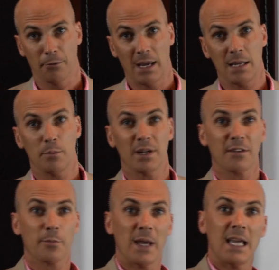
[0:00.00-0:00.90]
rate, but
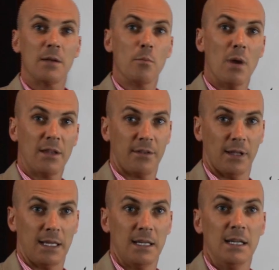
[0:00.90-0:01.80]
it's paid
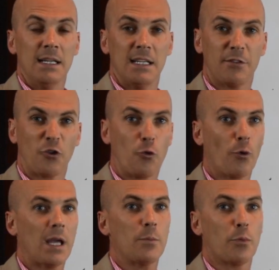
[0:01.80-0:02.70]
monthly. It's
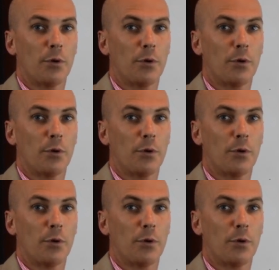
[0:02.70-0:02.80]
great,